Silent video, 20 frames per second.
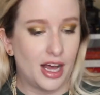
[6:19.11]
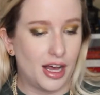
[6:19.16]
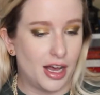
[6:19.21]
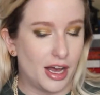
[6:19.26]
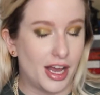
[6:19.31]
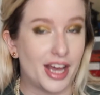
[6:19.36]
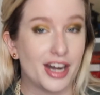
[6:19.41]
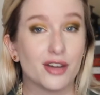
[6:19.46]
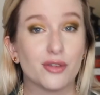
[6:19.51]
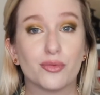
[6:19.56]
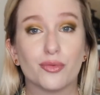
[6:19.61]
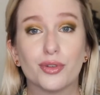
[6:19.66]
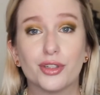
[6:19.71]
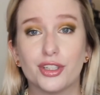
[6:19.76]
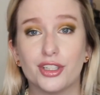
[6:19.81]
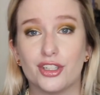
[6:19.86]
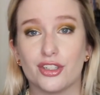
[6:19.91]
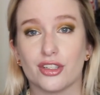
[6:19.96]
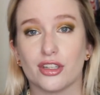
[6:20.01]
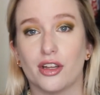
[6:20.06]
And I
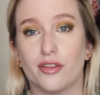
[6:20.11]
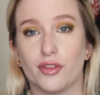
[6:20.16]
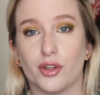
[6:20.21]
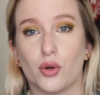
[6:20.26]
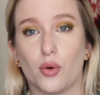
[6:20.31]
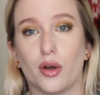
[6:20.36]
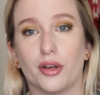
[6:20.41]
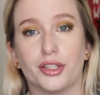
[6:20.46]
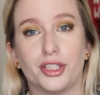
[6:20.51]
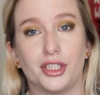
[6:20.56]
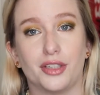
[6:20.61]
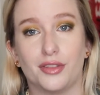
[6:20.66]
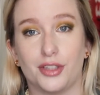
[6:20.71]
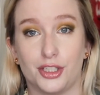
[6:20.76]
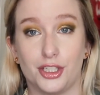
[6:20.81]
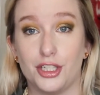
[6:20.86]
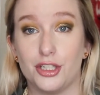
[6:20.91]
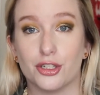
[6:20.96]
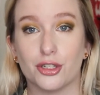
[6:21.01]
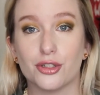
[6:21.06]
really just love the quality of the
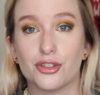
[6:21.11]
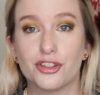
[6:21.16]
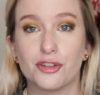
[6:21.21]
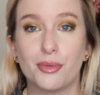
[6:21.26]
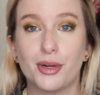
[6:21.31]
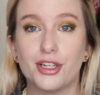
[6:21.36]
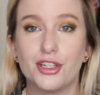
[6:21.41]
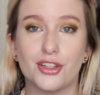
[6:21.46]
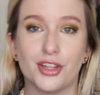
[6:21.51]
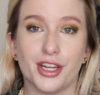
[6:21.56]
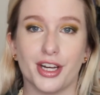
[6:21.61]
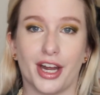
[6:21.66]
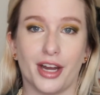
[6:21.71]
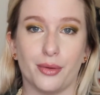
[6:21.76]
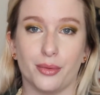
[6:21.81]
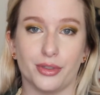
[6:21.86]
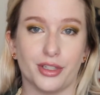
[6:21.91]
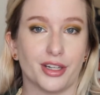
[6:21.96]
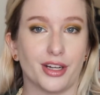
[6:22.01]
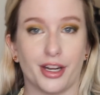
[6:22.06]
t-shirt so much that I
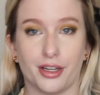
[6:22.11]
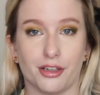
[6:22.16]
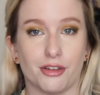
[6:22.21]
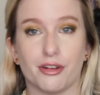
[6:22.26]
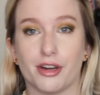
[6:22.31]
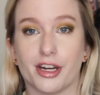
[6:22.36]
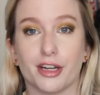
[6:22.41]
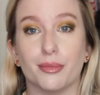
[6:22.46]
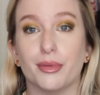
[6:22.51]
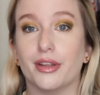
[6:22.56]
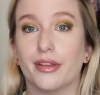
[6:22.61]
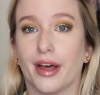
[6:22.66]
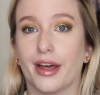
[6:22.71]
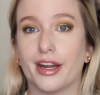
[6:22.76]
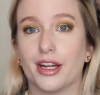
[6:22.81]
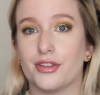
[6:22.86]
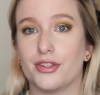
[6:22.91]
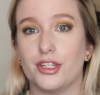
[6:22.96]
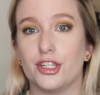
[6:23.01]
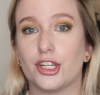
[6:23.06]
would highly recommend that
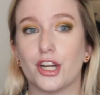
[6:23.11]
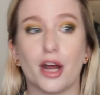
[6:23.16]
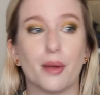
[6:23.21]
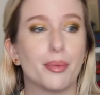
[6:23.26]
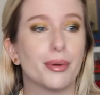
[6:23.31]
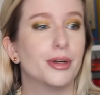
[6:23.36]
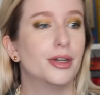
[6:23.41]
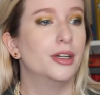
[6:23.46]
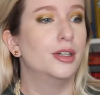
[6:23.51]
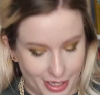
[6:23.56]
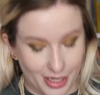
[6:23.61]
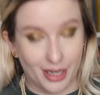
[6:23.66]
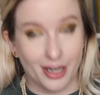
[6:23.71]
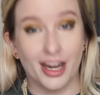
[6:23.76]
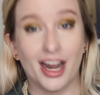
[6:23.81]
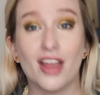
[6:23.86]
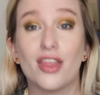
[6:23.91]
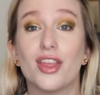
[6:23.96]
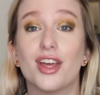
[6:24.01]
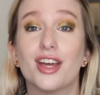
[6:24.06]
Etsy shop.
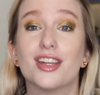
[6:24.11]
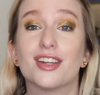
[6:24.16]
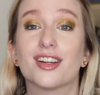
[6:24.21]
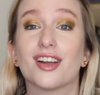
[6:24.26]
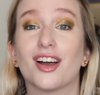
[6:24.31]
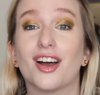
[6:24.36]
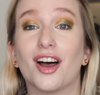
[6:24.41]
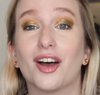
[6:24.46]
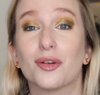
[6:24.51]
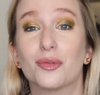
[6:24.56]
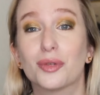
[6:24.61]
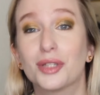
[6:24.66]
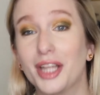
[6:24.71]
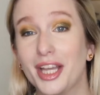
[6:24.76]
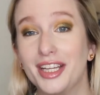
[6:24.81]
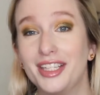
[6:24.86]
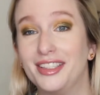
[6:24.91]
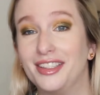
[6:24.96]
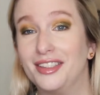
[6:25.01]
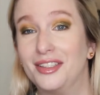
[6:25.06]
And then,
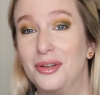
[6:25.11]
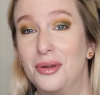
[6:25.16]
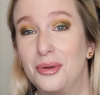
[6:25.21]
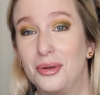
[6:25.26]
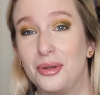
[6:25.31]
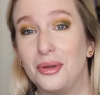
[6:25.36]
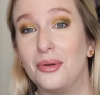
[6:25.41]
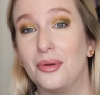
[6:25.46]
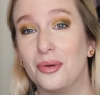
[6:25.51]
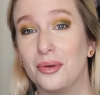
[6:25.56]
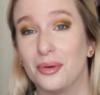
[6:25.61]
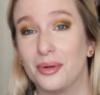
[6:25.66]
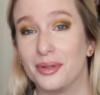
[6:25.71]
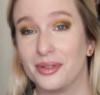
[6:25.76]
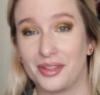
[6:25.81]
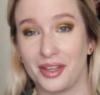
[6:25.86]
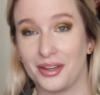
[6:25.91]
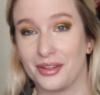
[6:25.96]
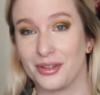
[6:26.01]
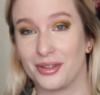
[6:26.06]
related to
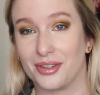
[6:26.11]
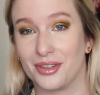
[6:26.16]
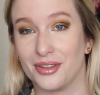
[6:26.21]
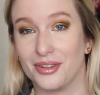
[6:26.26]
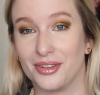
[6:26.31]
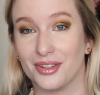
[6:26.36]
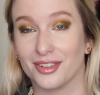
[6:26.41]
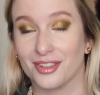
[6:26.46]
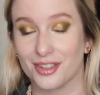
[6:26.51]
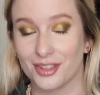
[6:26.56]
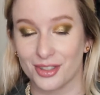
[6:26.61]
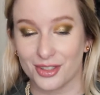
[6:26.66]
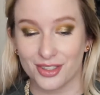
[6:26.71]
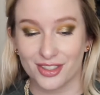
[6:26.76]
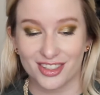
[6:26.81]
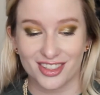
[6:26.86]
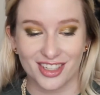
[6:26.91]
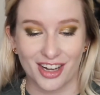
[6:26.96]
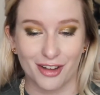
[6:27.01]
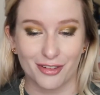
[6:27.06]
Sanderson
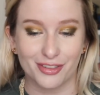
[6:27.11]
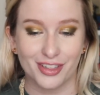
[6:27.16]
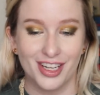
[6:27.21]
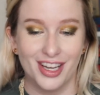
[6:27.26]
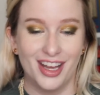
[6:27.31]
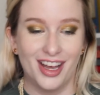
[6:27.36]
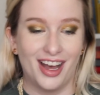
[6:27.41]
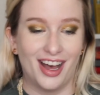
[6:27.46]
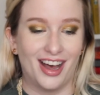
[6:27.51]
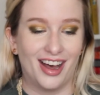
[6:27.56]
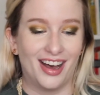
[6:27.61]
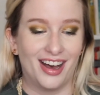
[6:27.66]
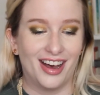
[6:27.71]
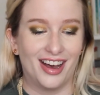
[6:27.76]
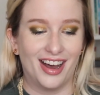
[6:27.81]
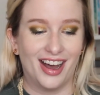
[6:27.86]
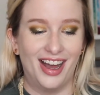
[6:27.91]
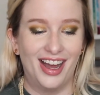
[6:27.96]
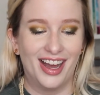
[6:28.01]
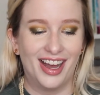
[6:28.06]
Sisters stuff,
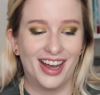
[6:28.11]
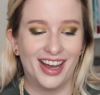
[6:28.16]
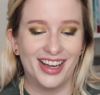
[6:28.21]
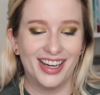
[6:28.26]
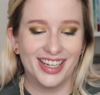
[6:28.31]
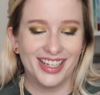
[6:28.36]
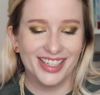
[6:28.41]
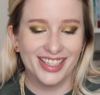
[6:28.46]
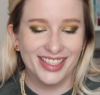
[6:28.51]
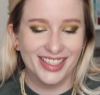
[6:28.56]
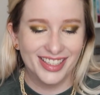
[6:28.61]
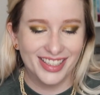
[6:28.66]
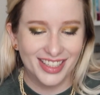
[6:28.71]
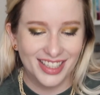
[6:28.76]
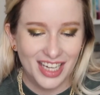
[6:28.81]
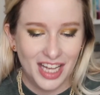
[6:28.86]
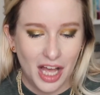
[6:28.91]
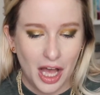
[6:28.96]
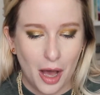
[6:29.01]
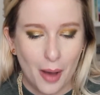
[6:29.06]
I
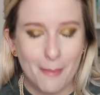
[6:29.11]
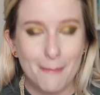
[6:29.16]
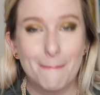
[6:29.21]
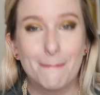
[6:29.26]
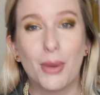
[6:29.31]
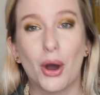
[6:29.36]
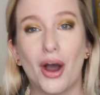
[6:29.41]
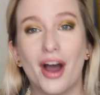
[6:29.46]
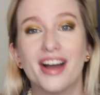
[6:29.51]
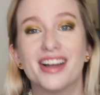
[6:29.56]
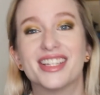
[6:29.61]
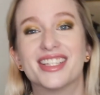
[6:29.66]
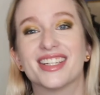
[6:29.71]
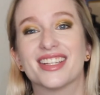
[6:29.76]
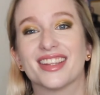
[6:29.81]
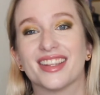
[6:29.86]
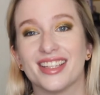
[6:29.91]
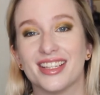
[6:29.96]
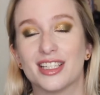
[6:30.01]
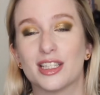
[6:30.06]
bought
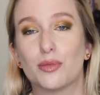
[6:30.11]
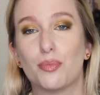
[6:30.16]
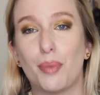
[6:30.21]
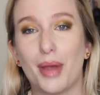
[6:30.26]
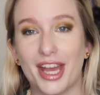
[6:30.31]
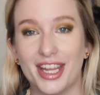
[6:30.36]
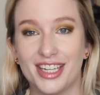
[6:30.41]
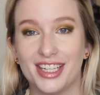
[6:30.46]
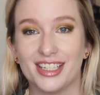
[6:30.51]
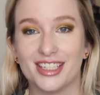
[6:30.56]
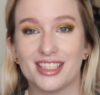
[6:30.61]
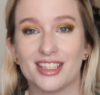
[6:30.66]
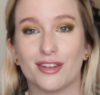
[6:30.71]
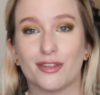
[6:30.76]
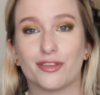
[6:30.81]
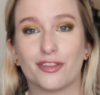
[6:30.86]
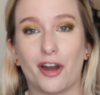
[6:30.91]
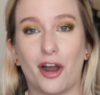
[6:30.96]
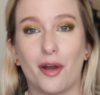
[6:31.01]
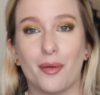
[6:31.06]
this pennant
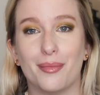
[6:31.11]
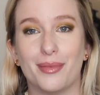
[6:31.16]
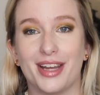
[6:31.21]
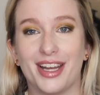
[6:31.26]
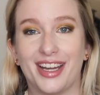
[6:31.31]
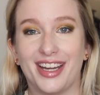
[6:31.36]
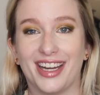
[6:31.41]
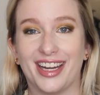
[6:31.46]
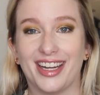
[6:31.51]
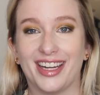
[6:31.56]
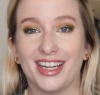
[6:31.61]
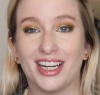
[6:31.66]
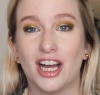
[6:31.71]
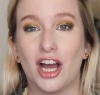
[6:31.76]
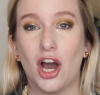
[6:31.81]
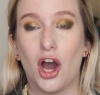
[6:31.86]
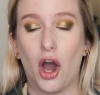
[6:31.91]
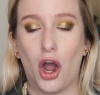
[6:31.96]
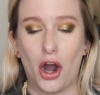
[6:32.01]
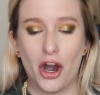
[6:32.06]
from a
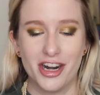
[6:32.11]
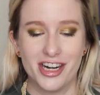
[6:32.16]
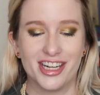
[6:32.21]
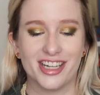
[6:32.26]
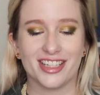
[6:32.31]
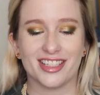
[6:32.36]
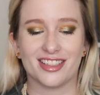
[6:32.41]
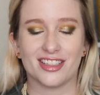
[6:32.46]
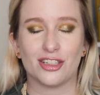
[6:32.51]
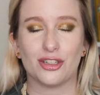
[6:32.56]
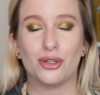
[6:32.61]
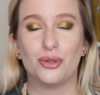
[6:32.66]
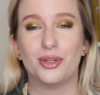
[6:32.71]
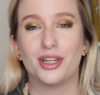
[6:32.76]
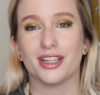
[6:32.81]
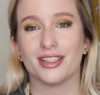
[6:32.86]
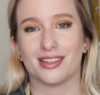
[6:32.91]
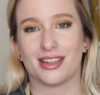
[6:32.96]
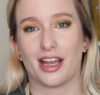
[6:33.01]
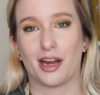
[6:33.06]
artist who
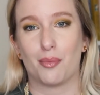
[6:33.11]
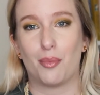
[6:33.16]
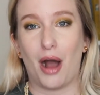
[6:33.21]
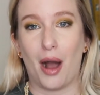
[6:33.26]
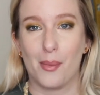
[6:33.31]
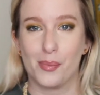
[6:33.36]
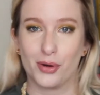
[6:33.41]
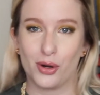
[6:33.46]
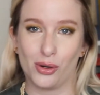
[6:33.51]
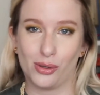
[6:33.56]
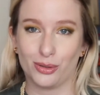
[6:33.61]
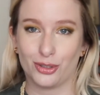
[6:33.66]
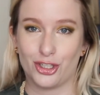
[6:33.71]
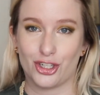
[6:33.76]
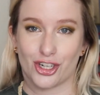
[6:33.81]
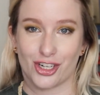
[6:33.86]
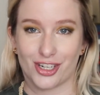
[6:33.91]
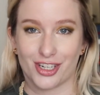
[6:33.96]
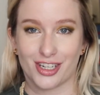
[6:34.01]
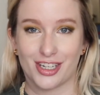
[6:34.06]
does like pop
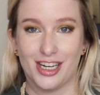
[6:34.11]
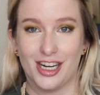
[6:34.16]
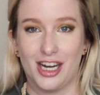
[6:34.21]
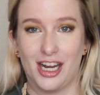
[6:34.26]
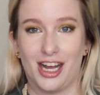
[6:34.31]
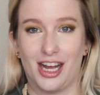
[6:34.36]
culture